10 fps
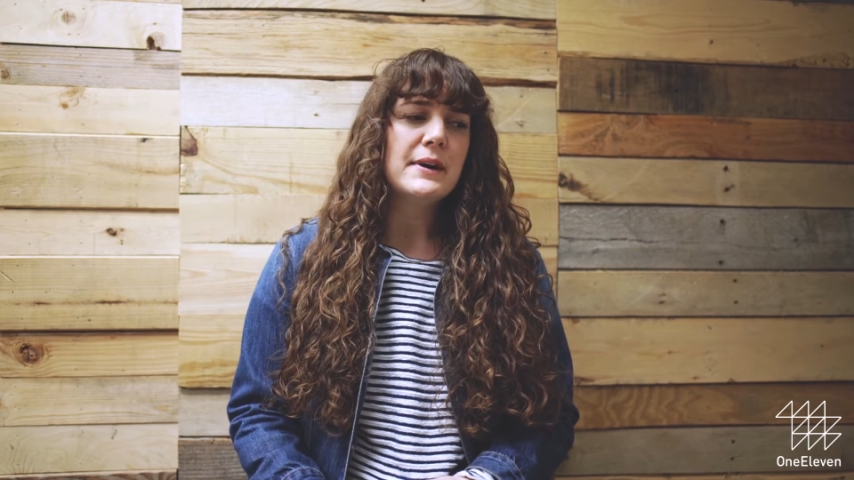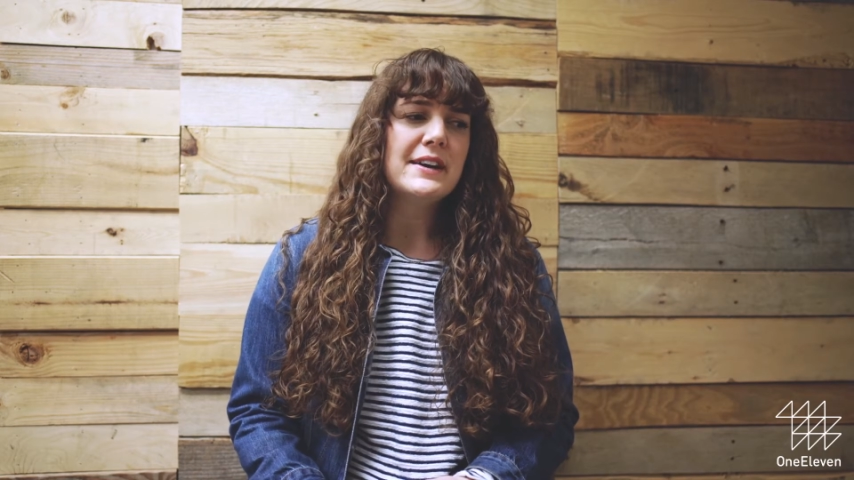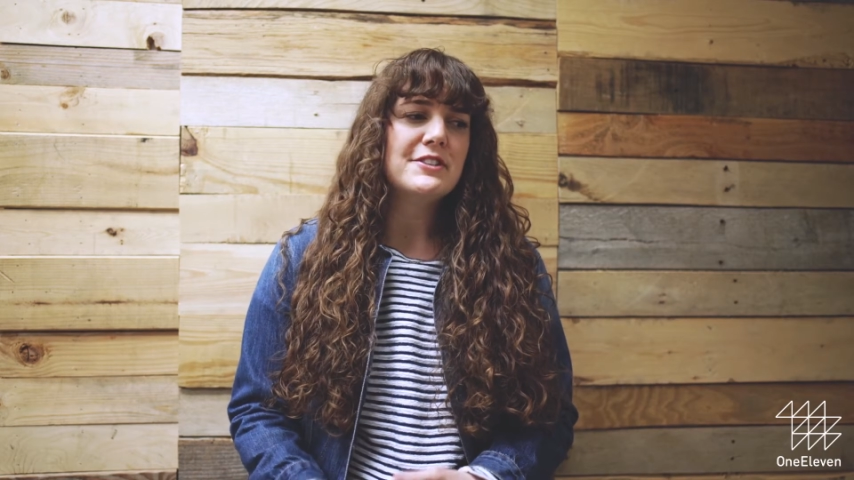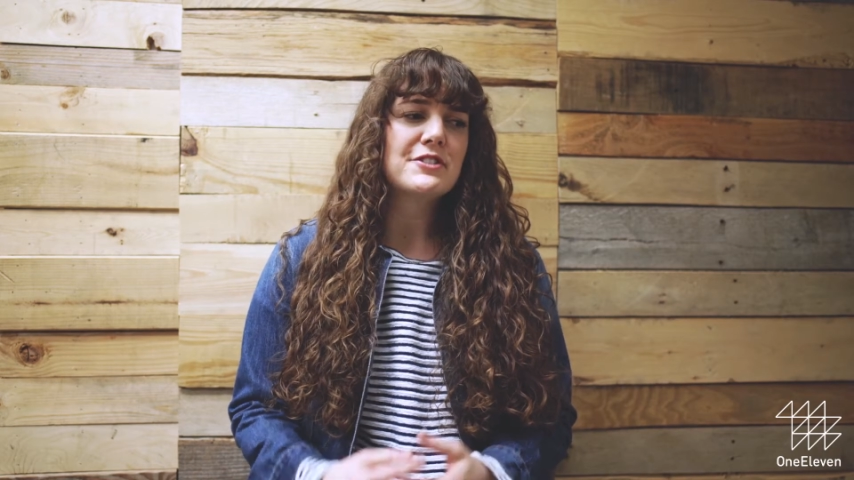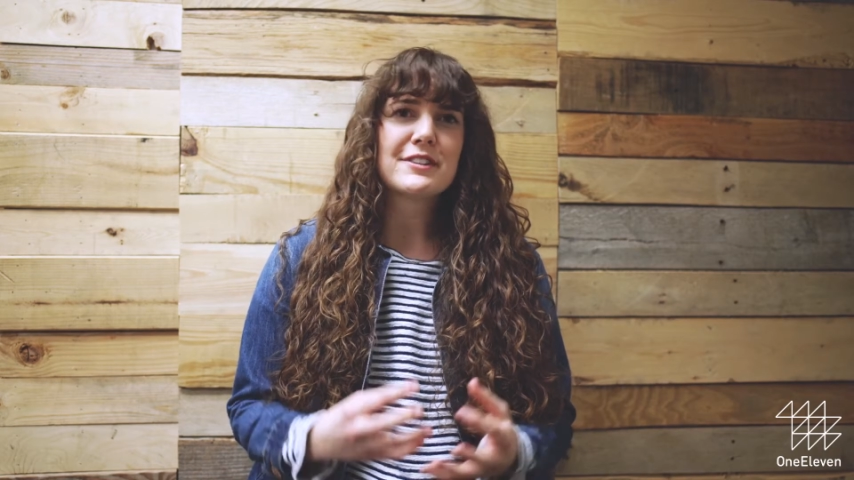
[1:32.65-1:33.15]

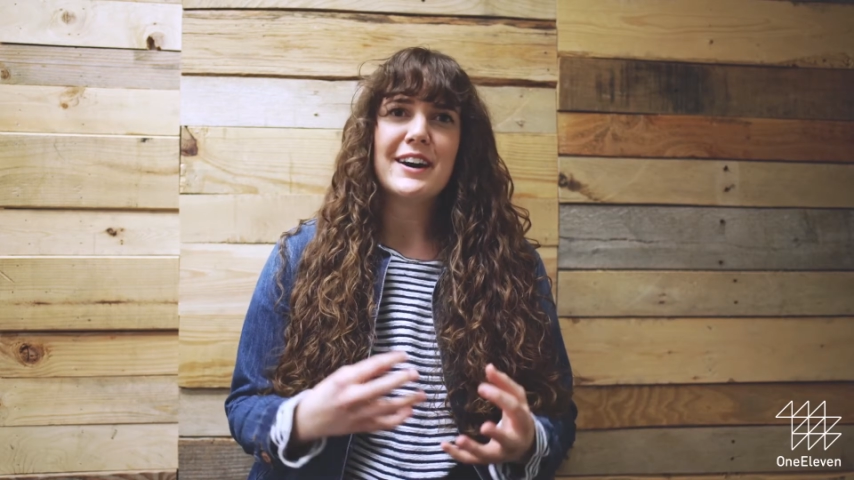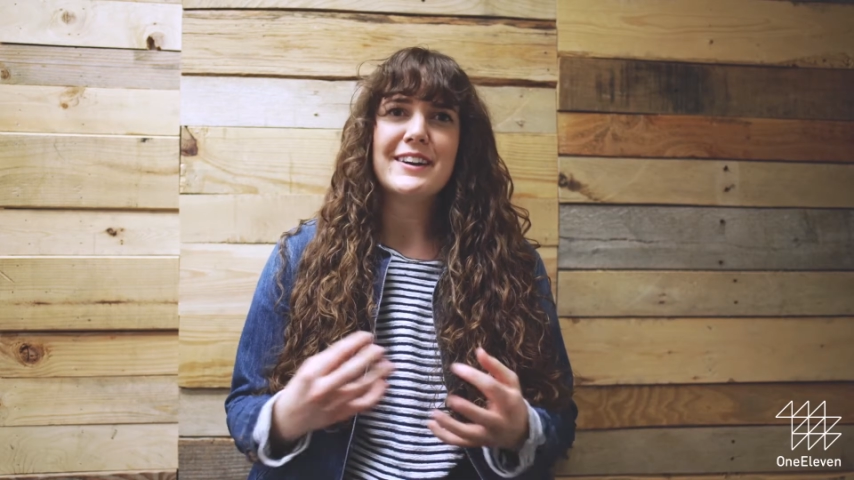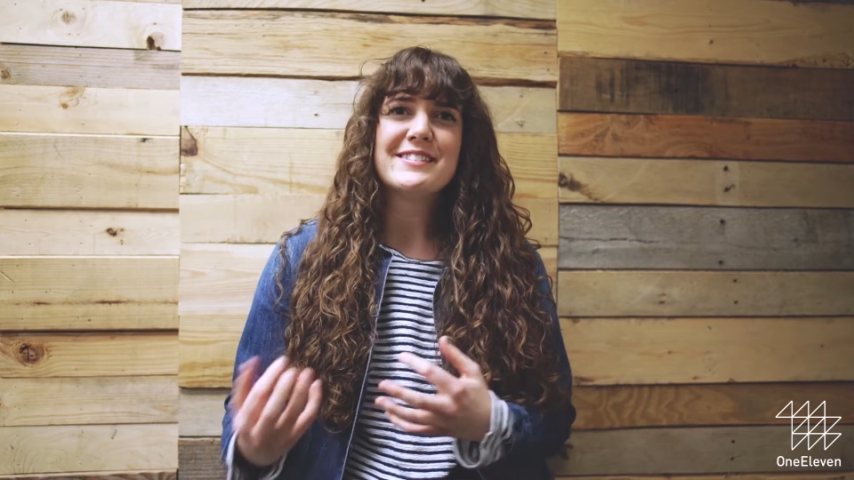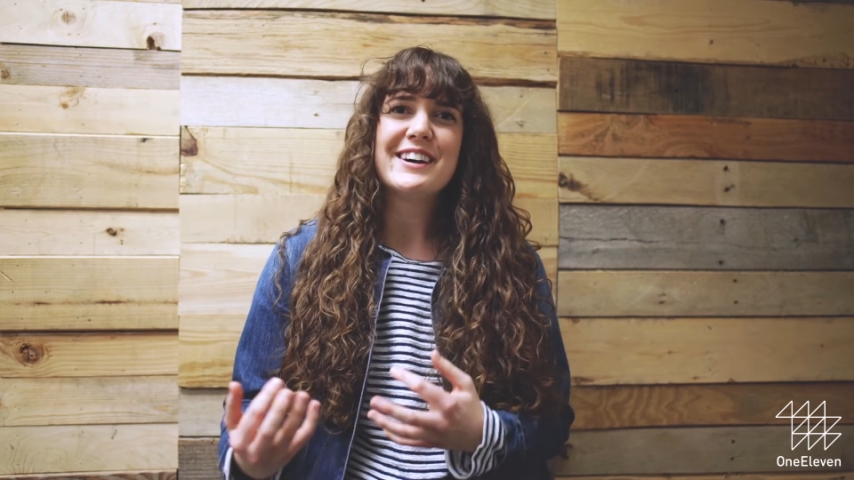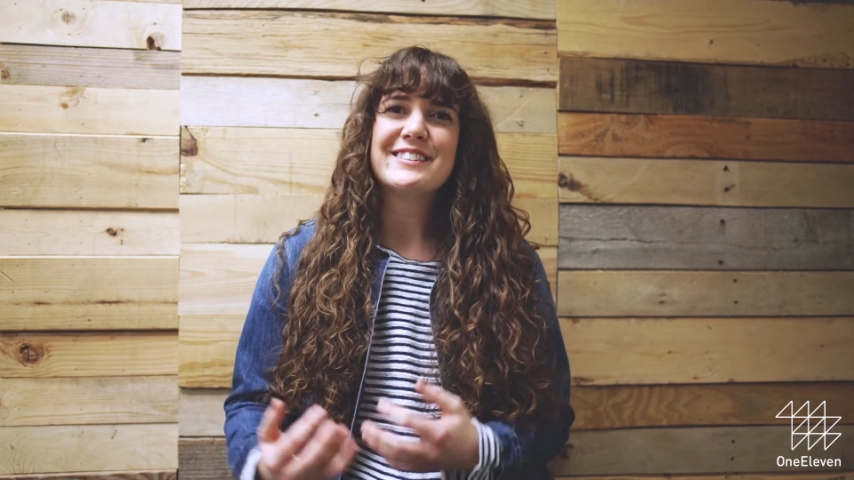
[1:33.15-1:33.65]
but just
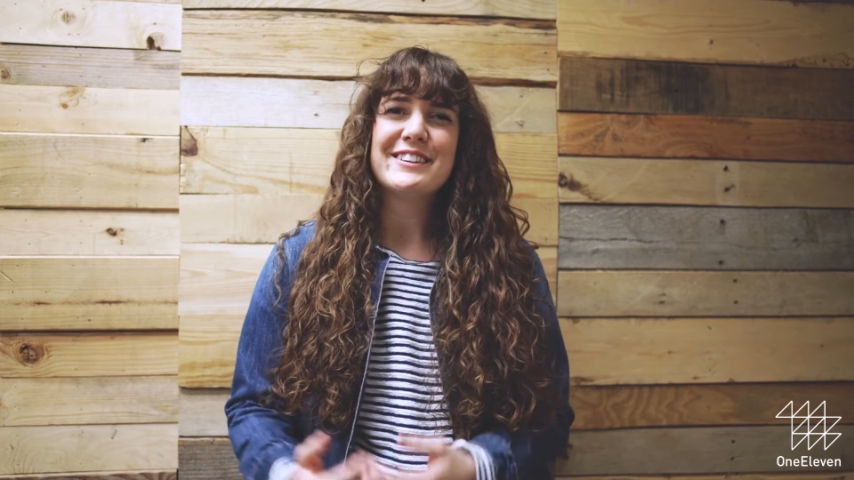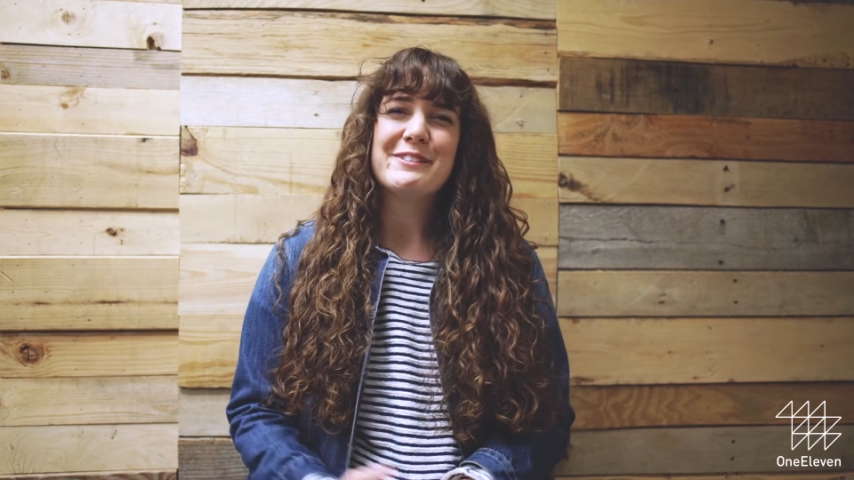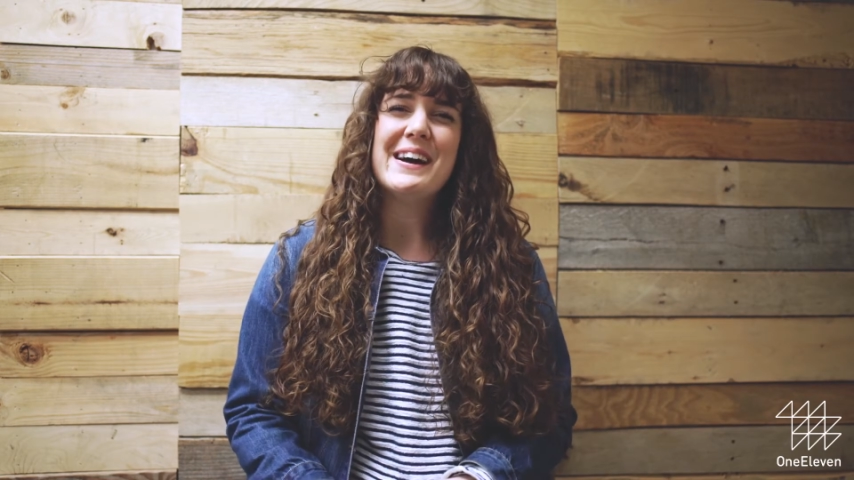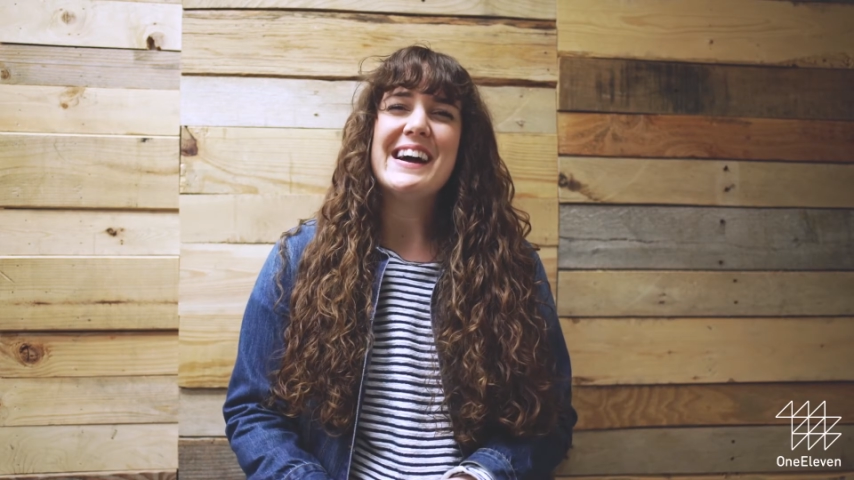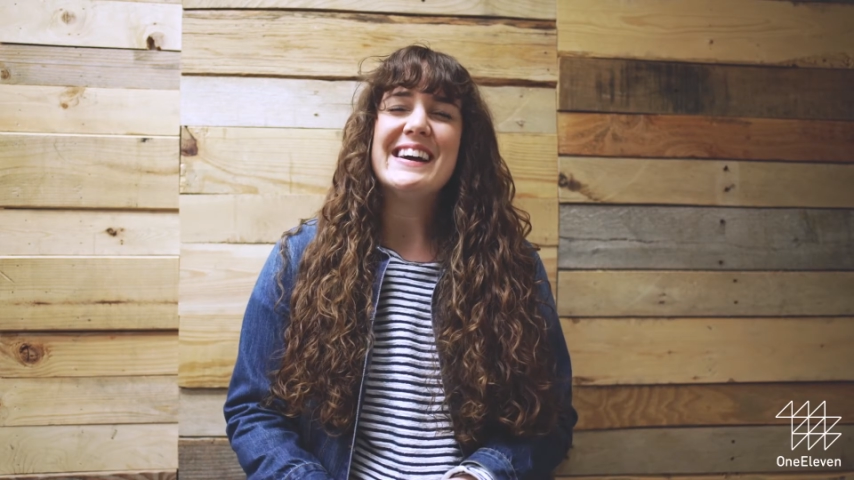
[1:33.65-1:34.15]
kind of tucked it
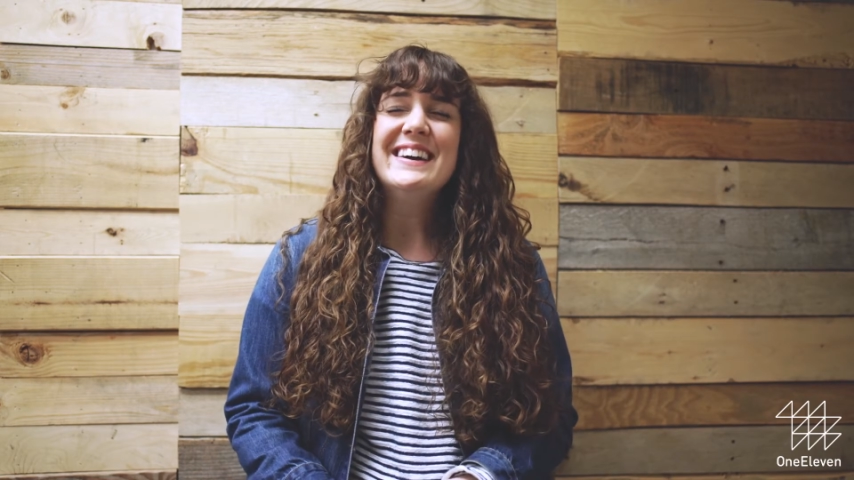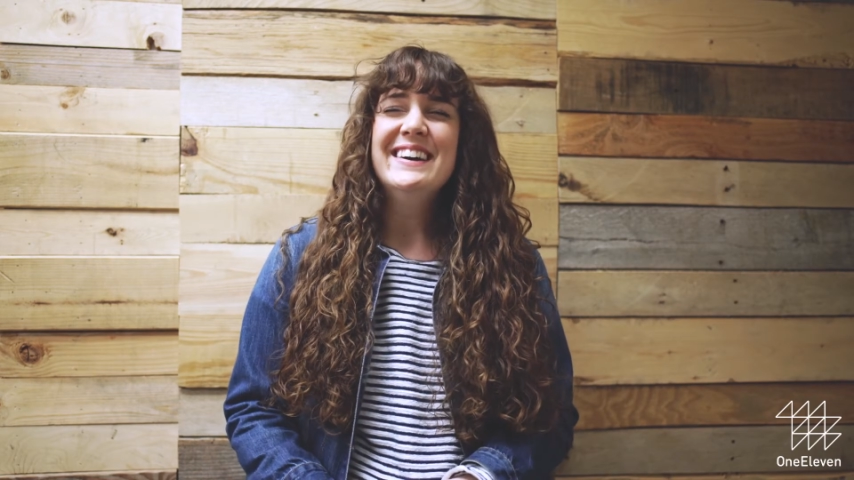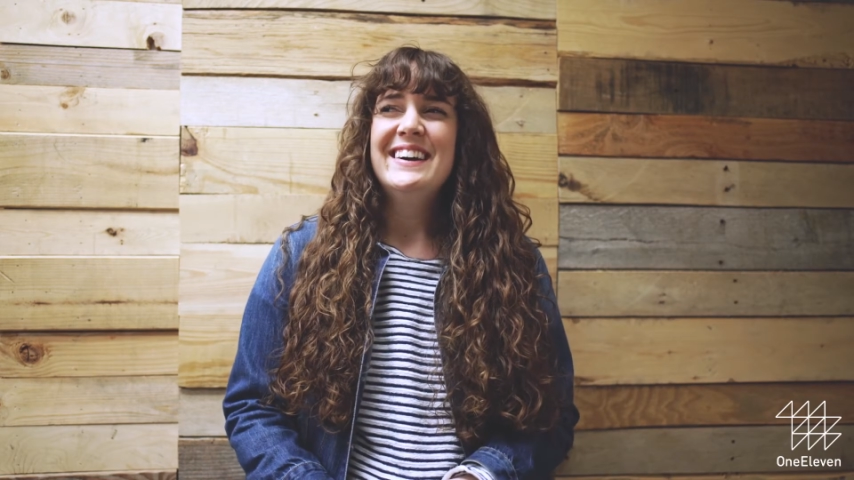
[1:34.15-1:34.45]
away.